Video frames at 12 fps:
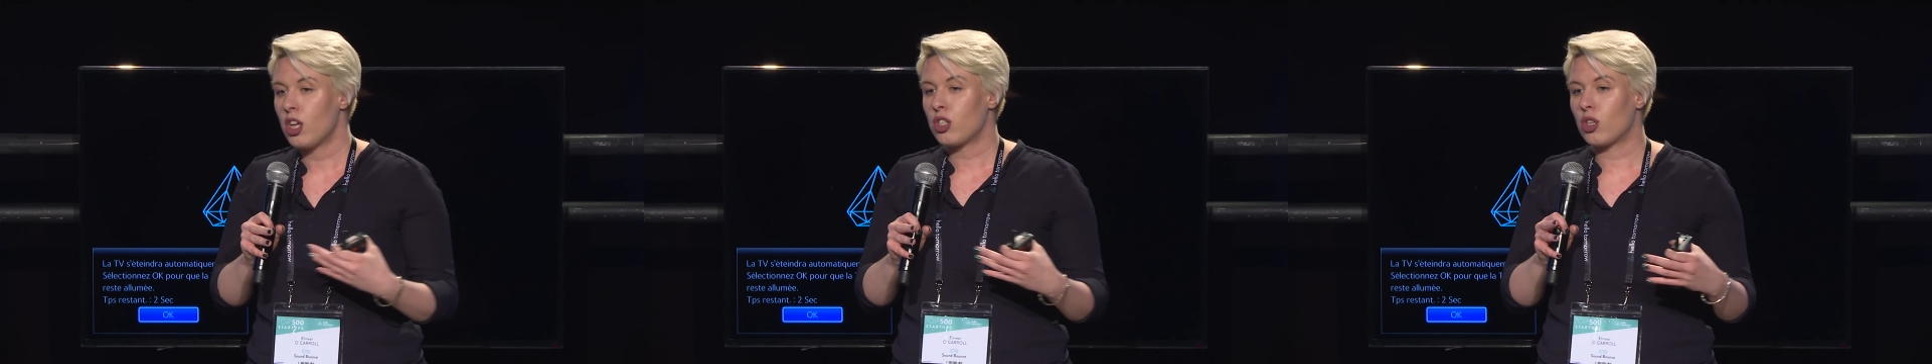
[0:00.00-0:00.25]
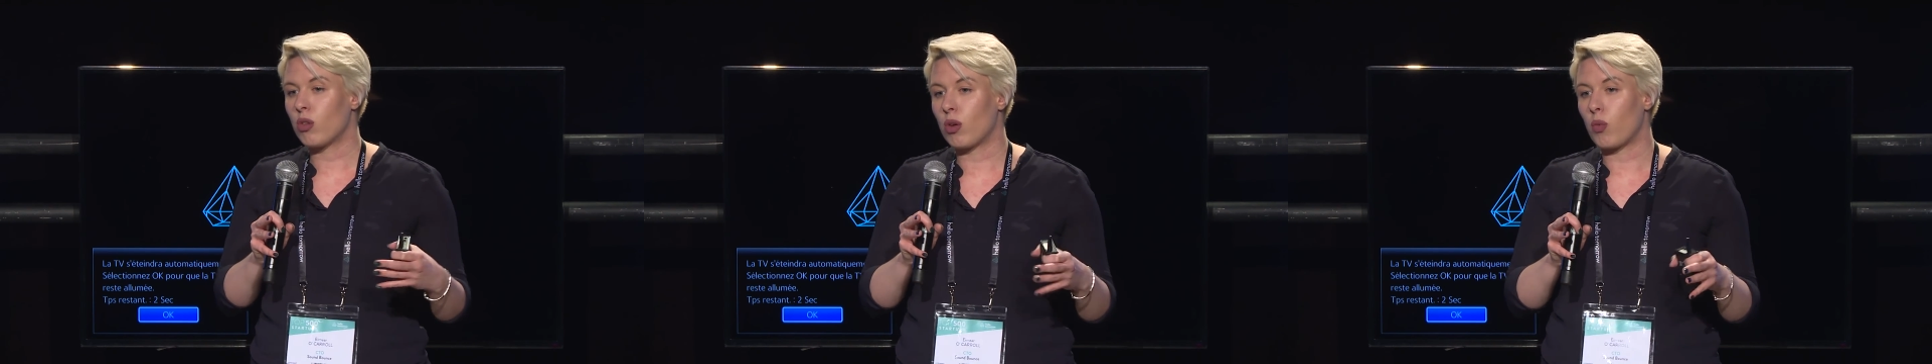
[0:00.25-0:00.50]

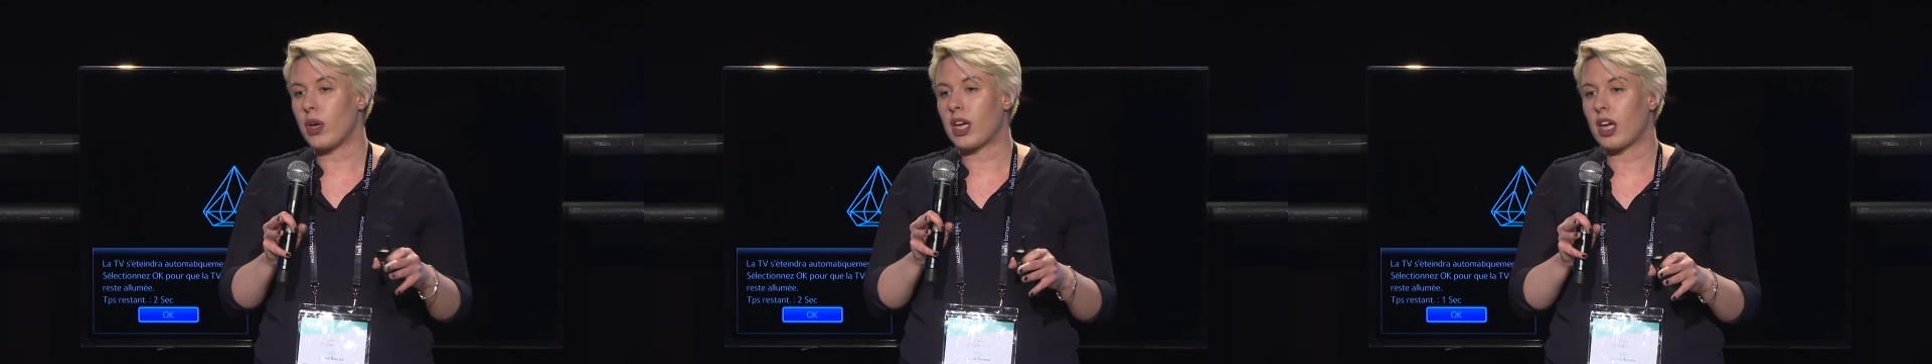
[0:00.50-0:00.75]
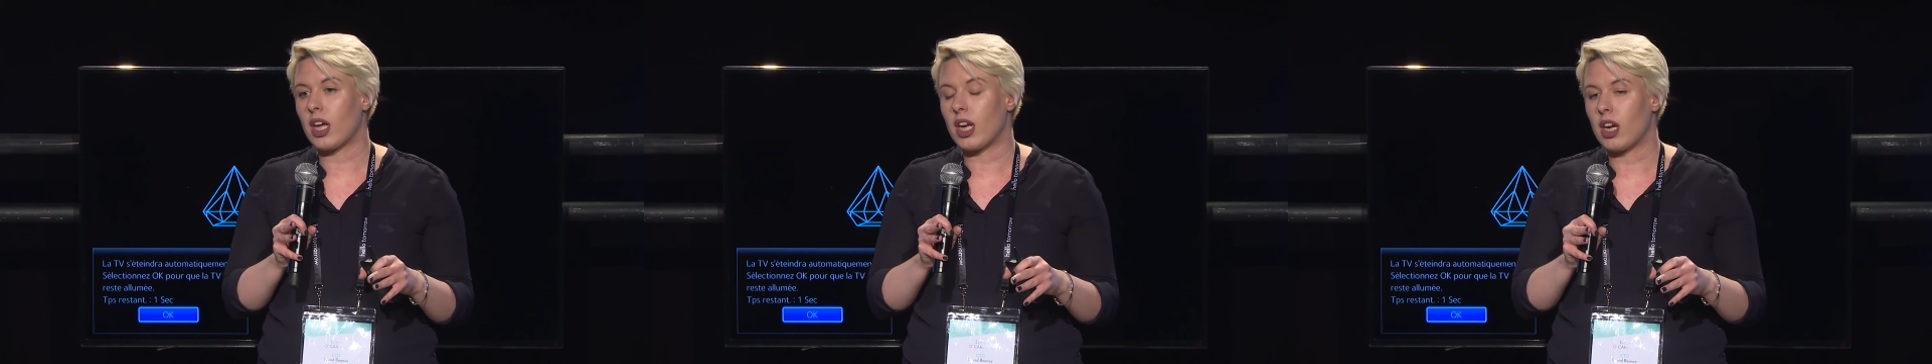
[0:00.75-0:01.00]
so that we
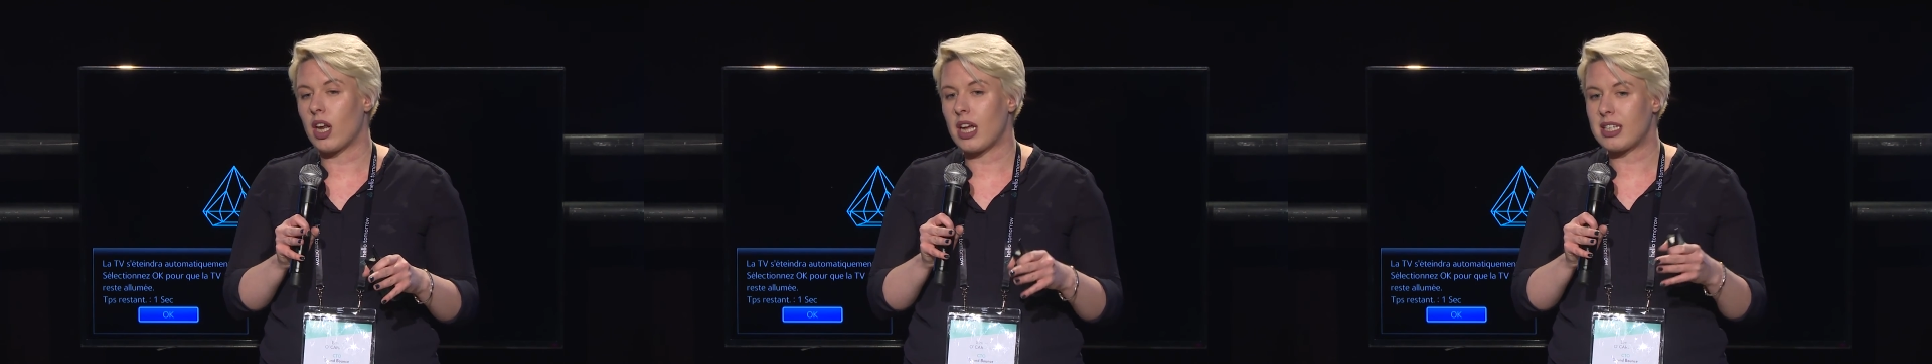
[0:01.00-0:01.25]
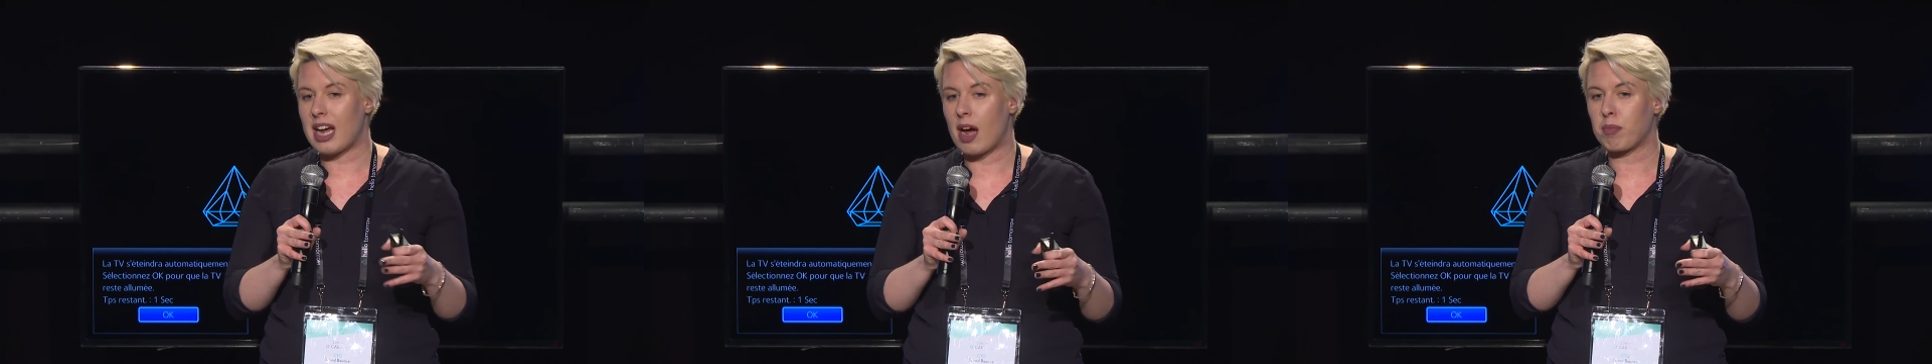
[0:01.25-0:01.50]
can
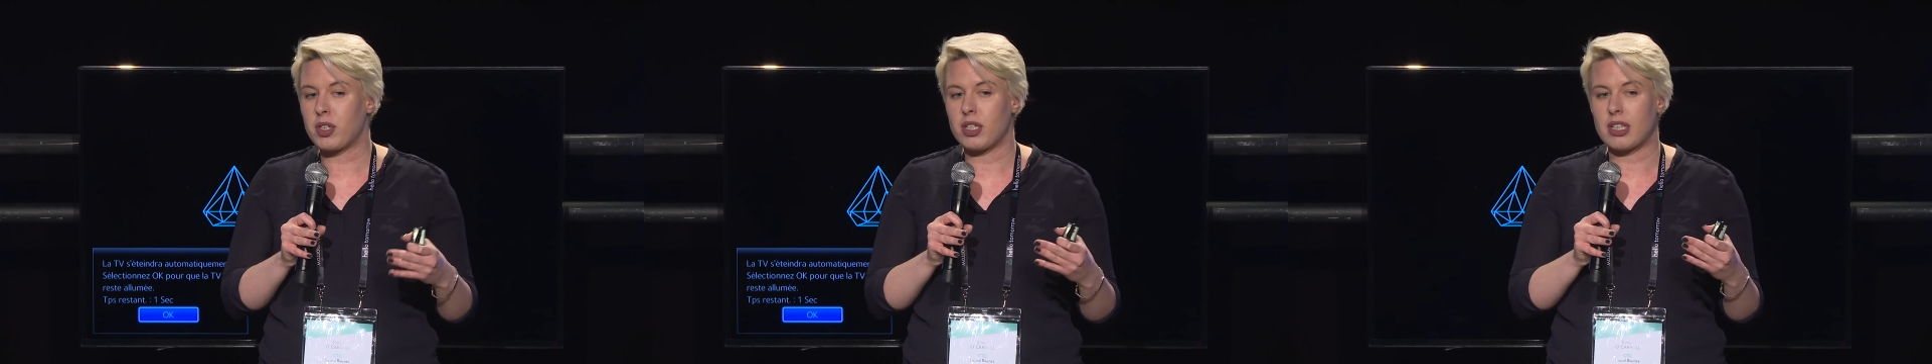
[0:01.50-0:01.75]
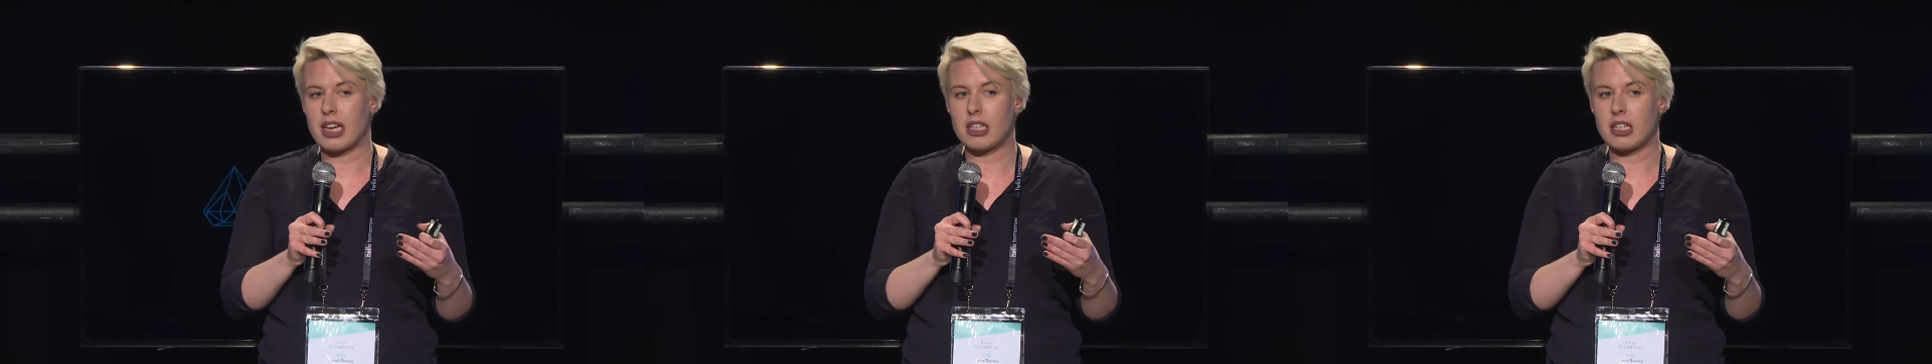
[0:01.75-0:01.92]
adapt to, say,